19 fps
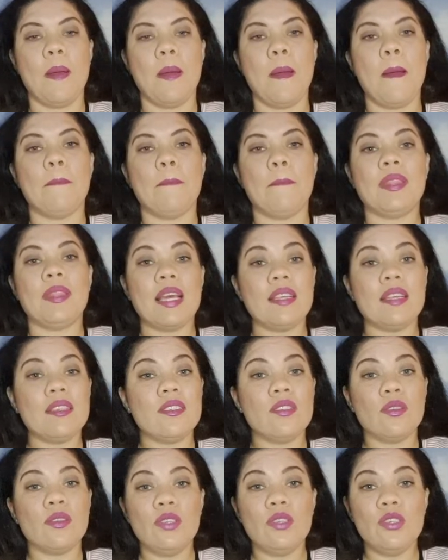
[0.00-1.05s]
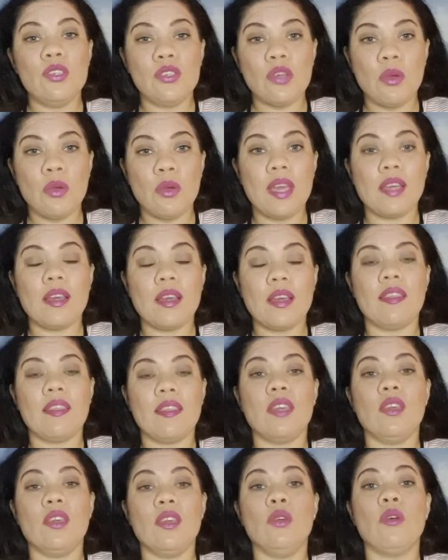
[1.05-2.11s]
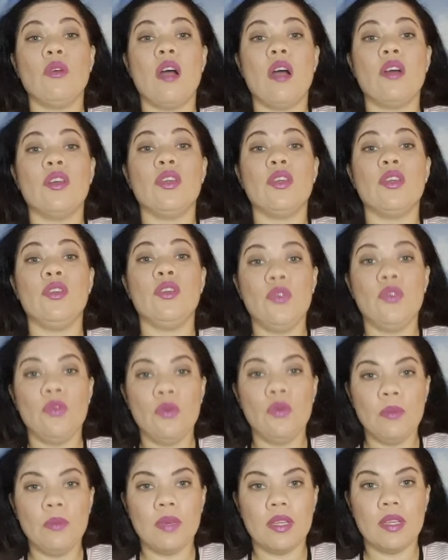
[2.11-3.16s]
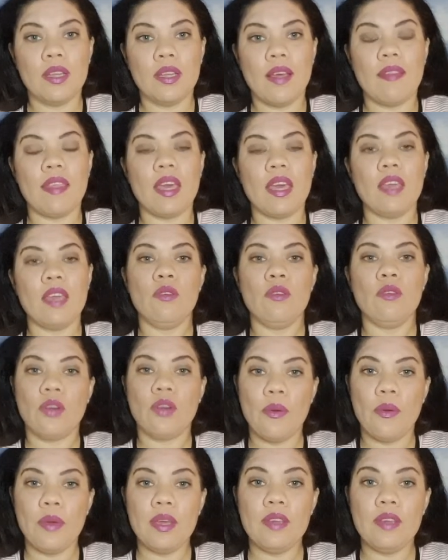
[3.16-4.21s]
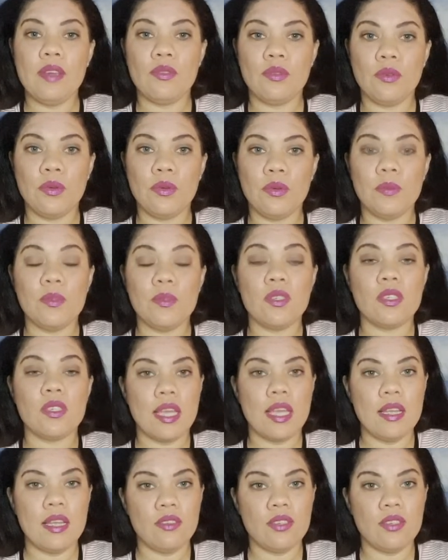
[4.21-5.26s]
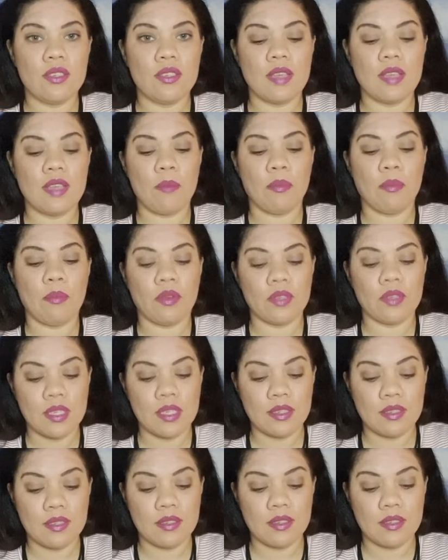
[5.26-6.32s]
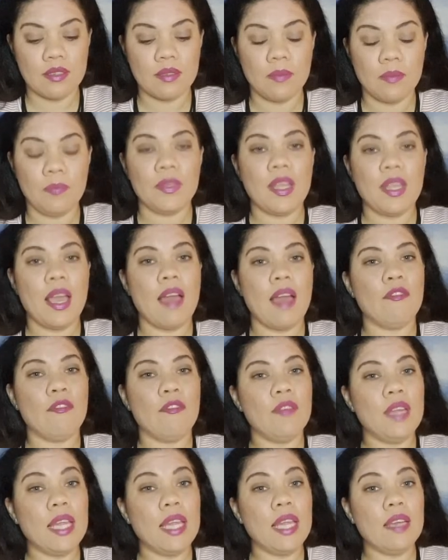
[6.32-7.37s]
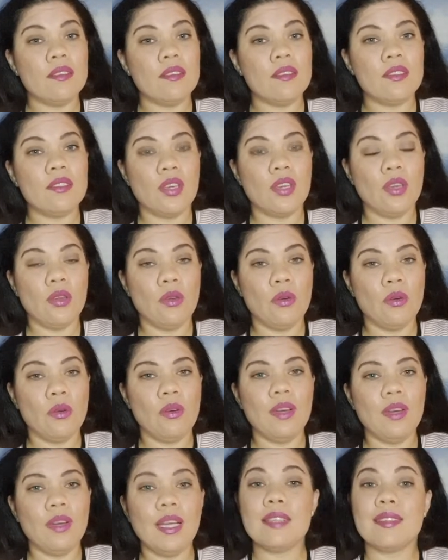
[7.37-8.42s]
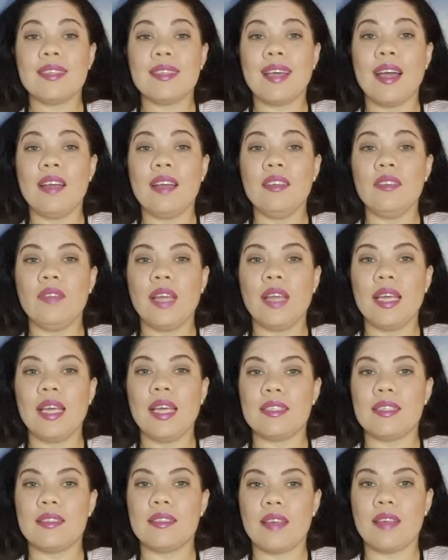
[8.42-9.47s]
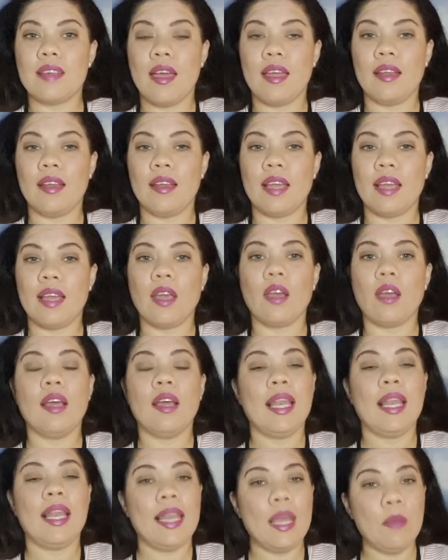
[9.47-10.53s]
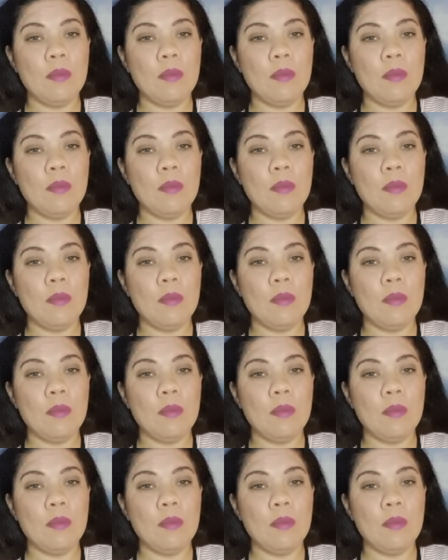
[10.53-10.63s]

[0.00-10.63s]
but that's only showing that you are human, that you're going through stages and processes. And feeling insecure is kind of like a sign, like, let me